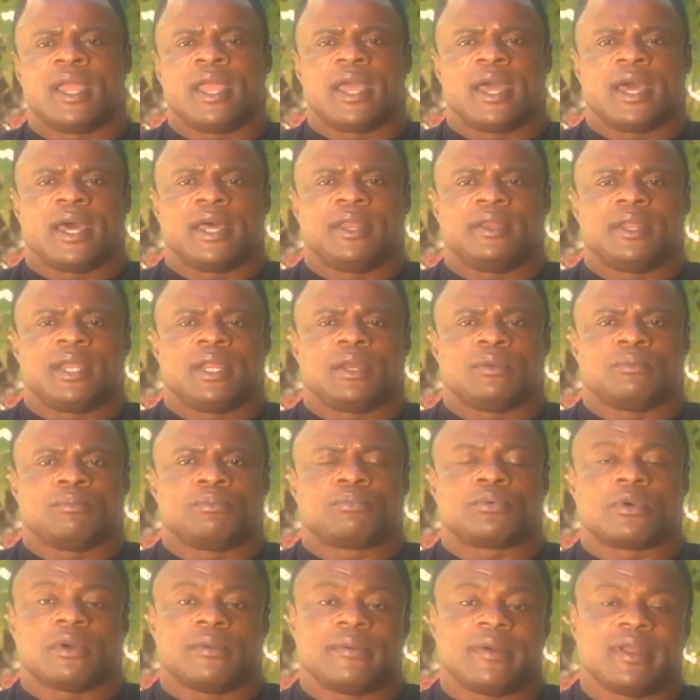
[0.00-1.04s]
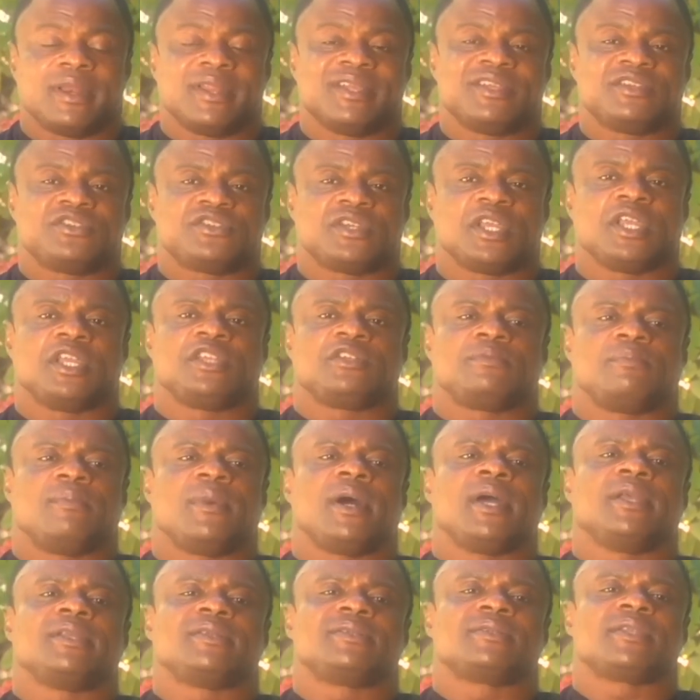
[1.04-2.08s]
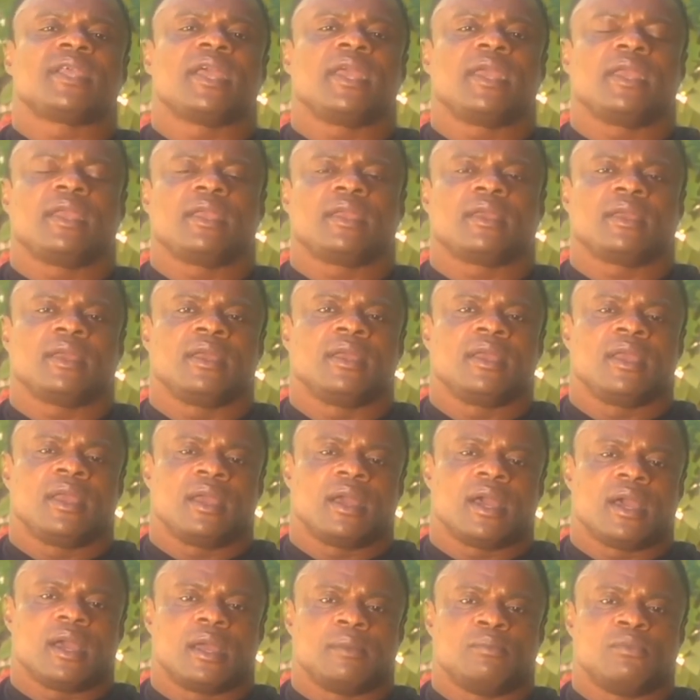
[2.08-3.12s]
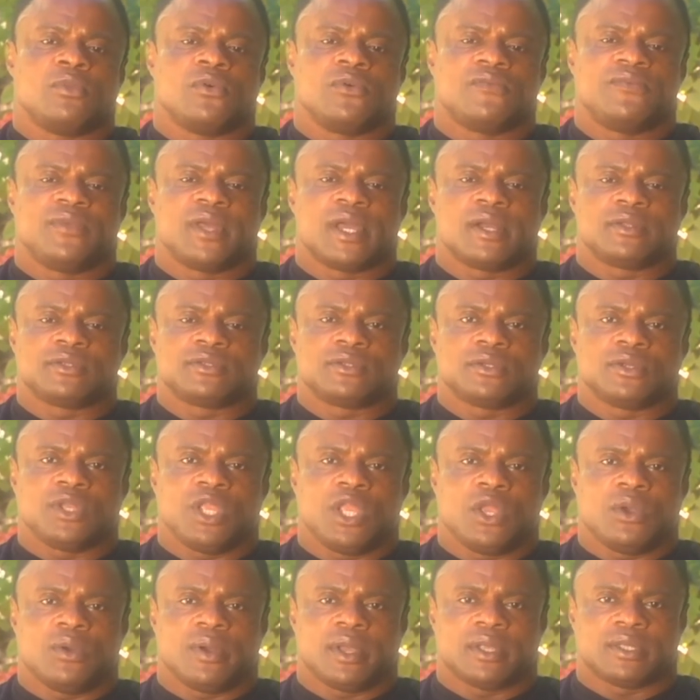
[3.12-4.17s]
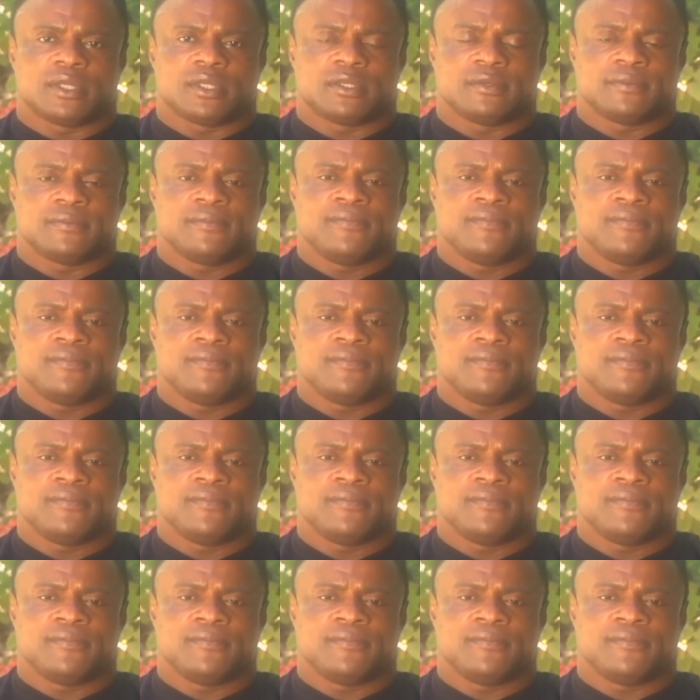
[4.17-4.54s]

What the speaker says: and then probably change my staying and move down to US.